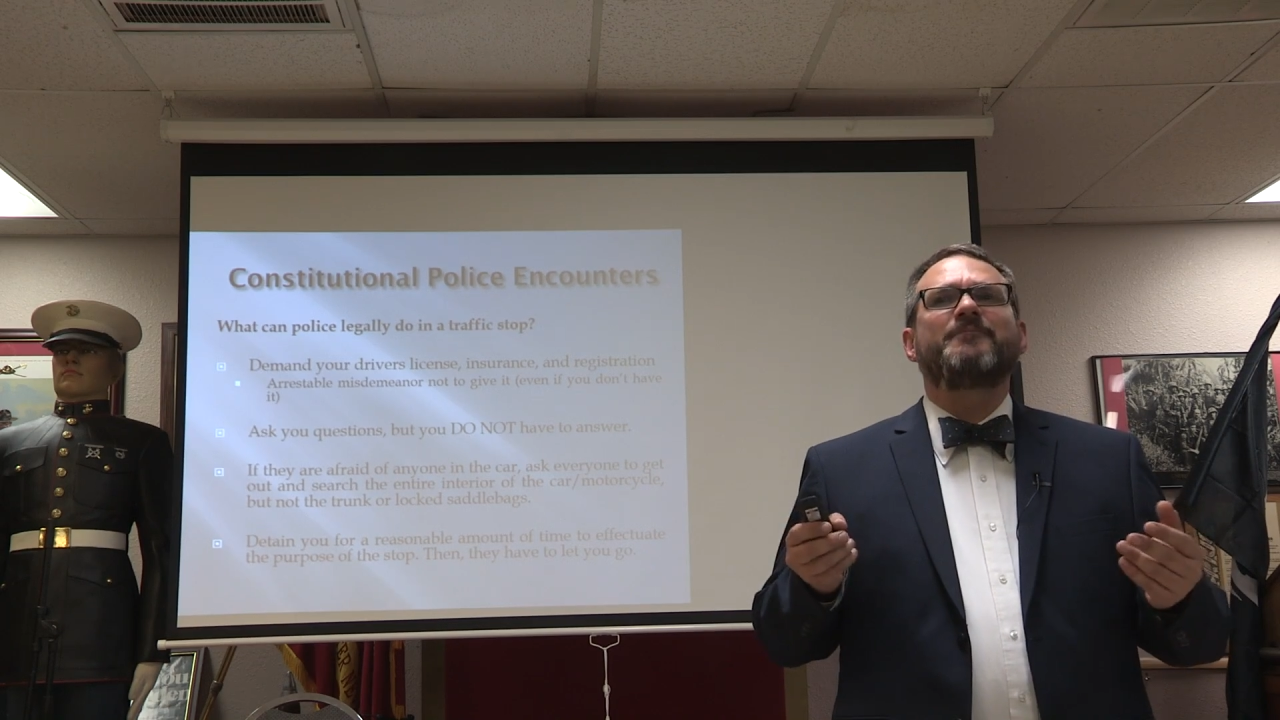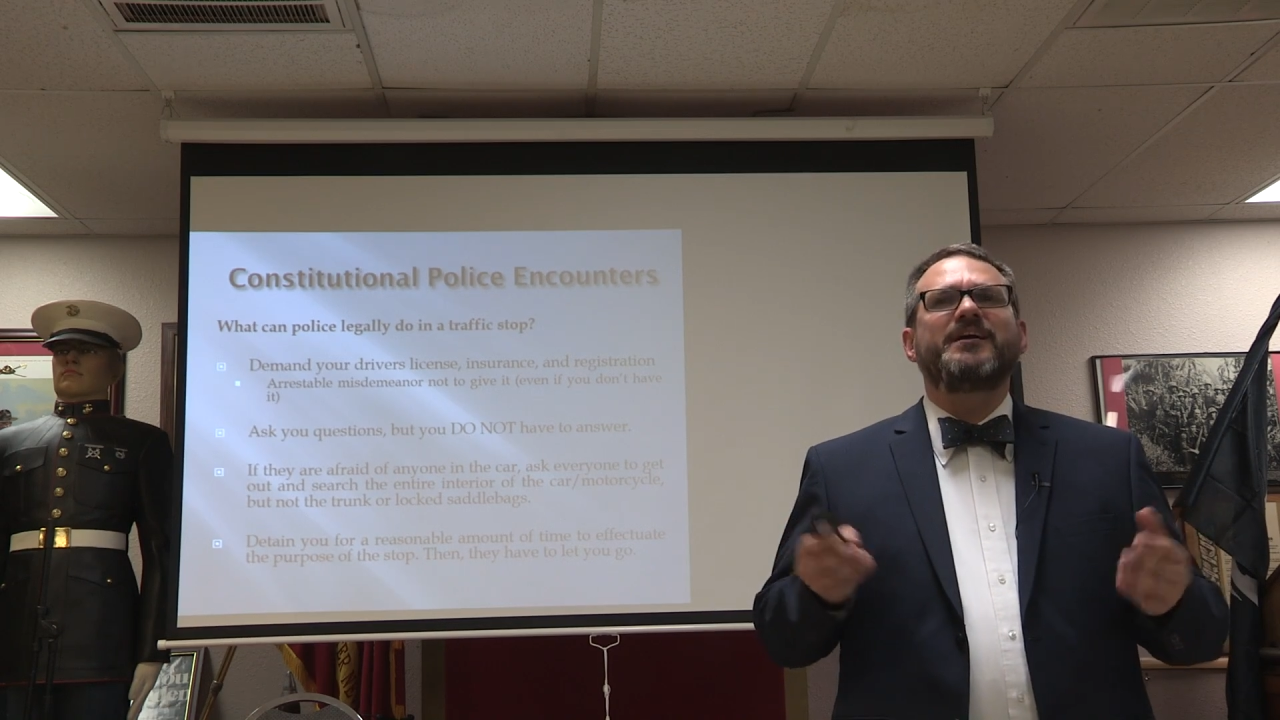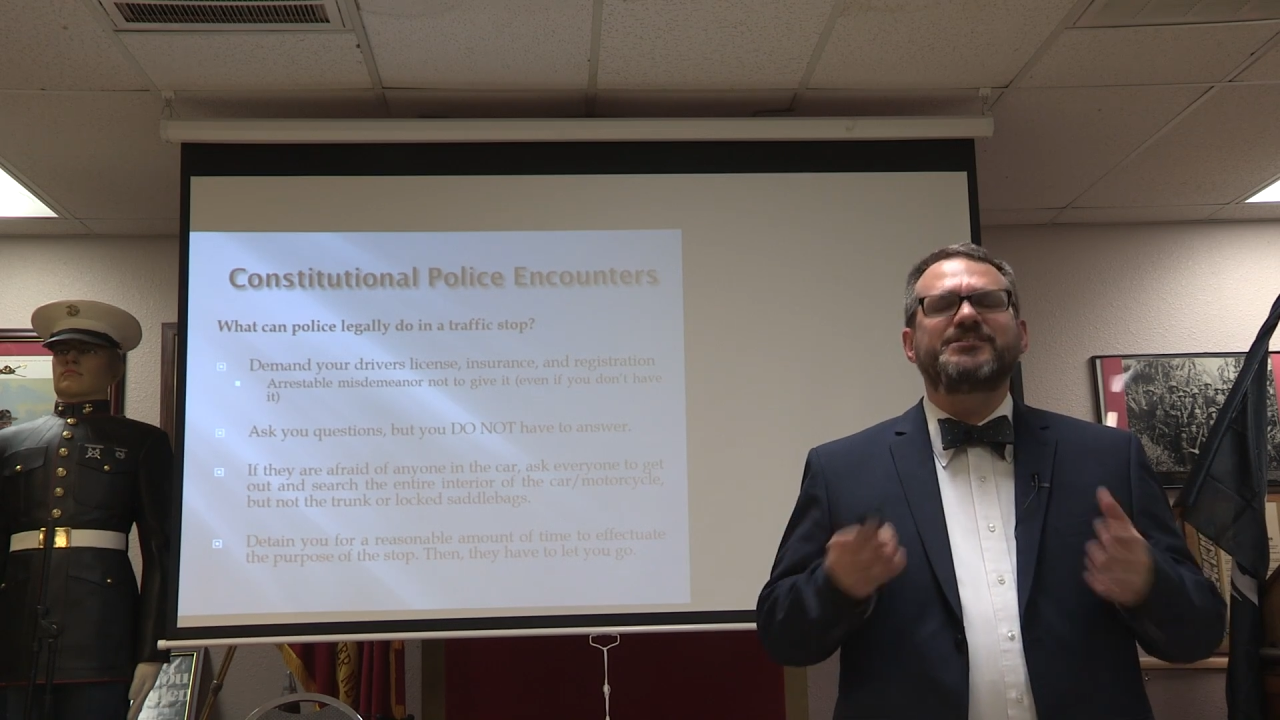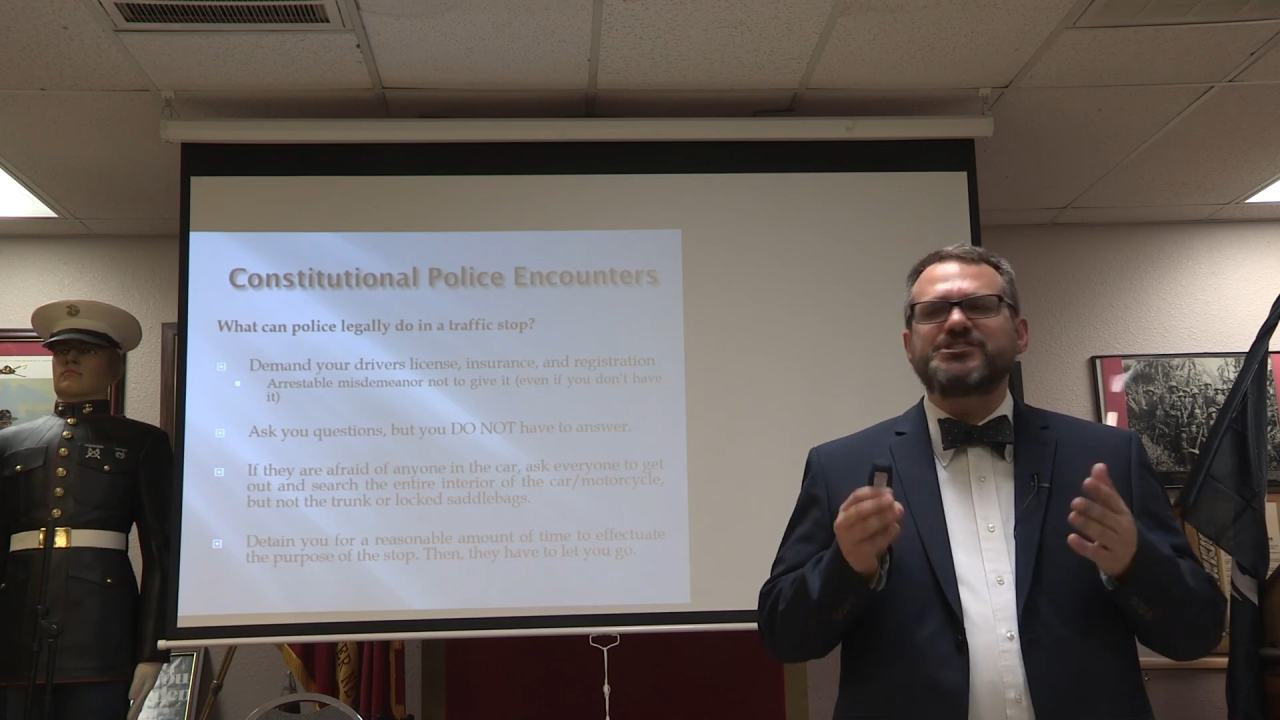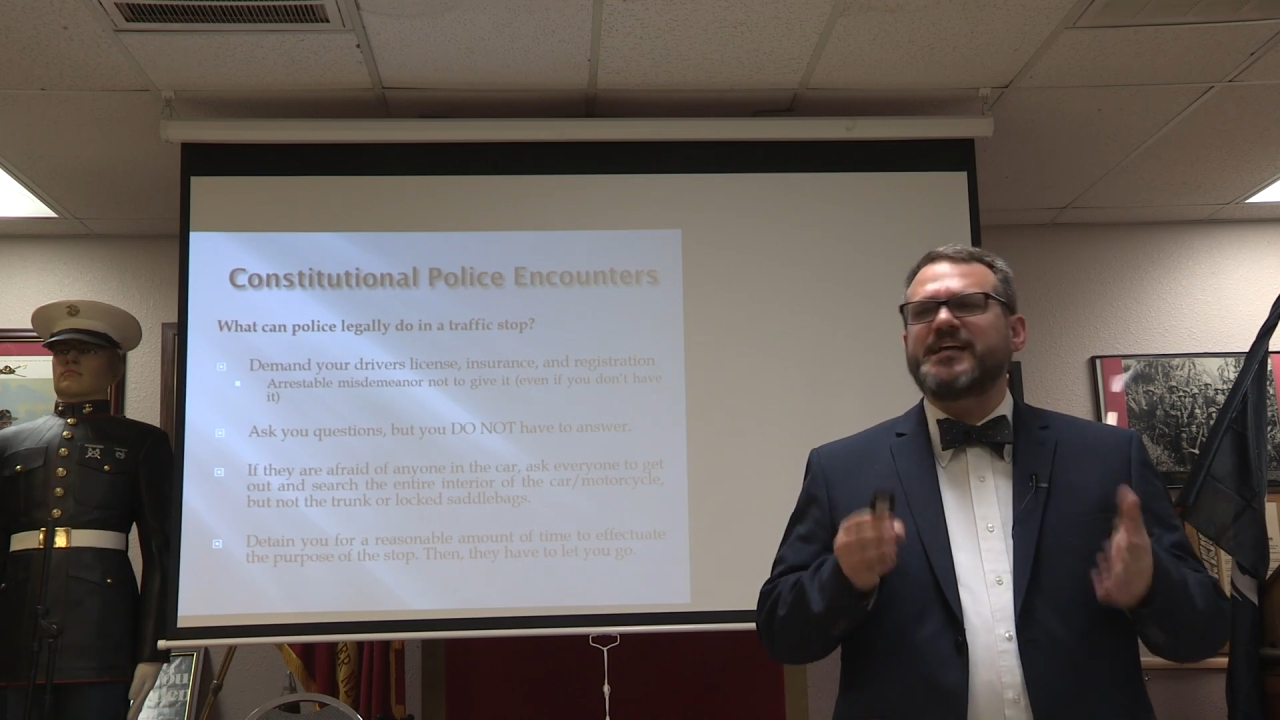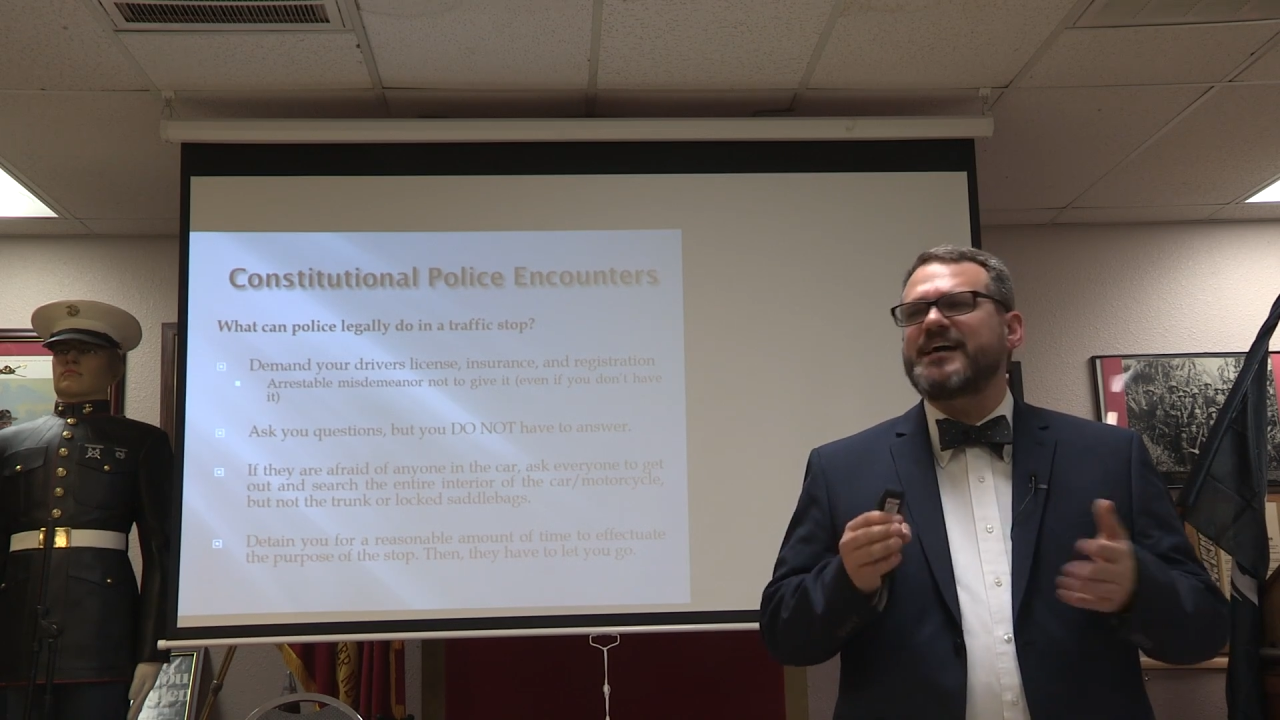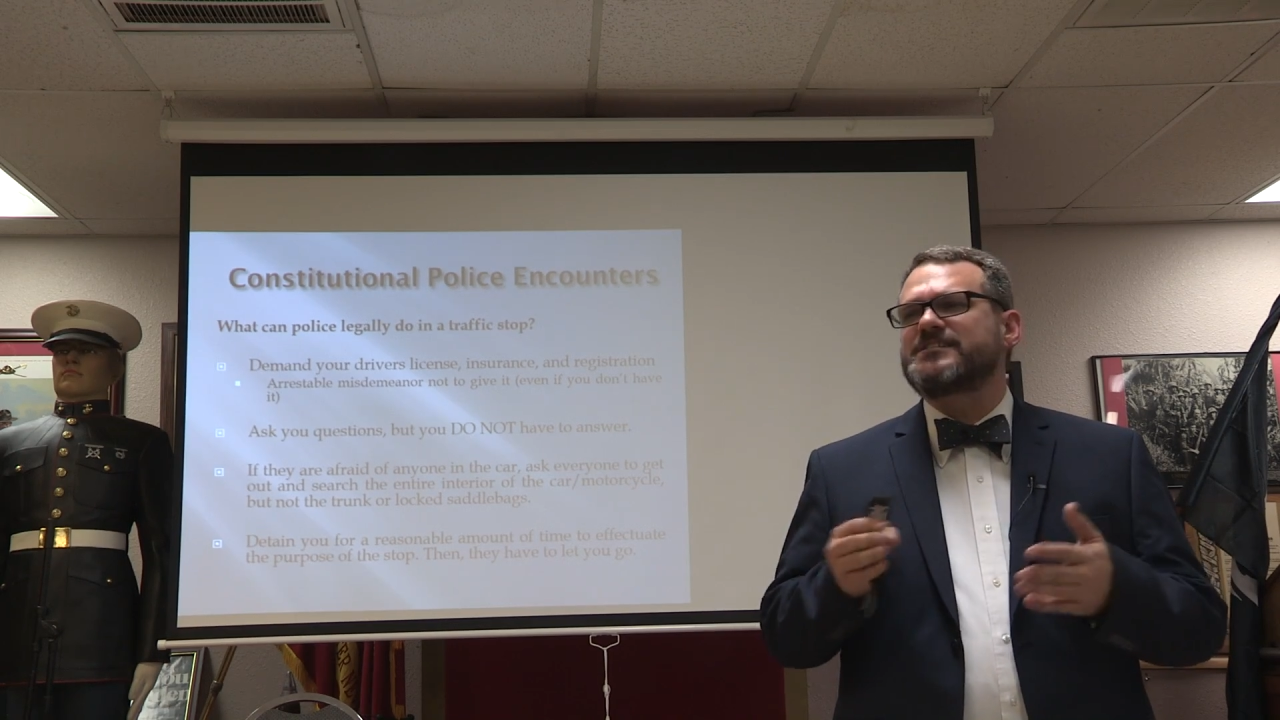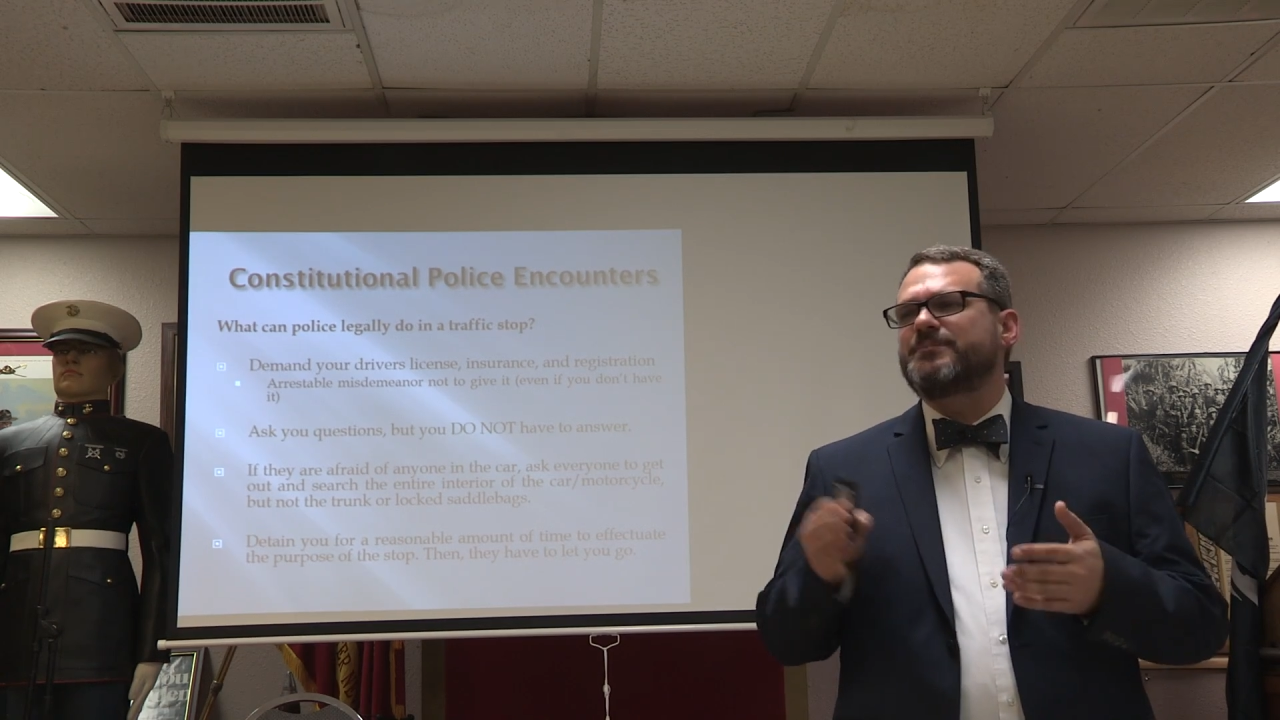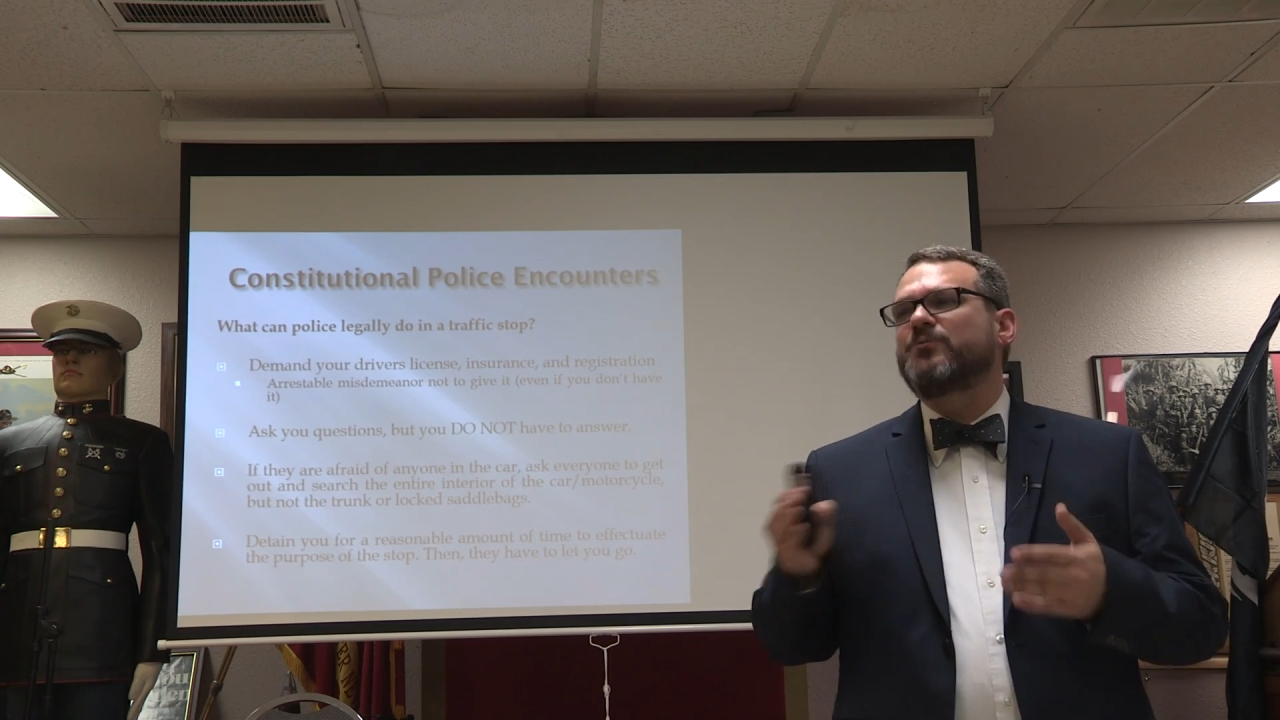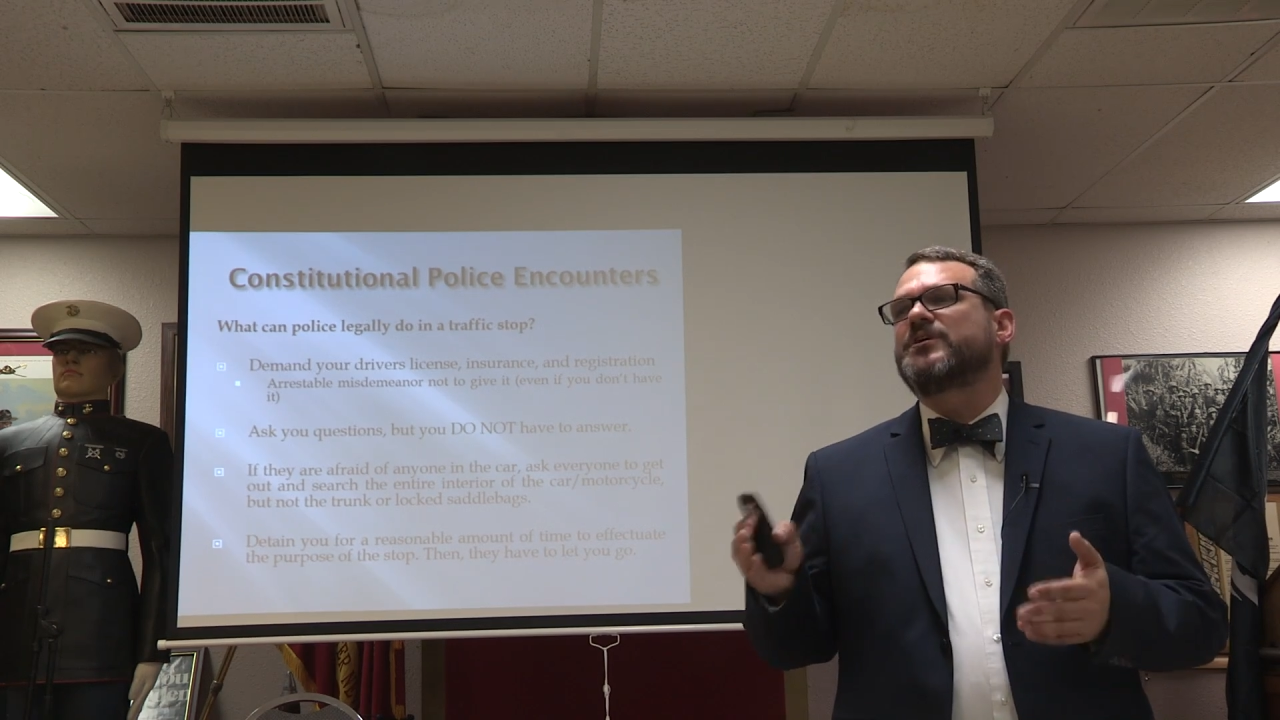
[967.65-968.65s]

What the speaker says: It just has to be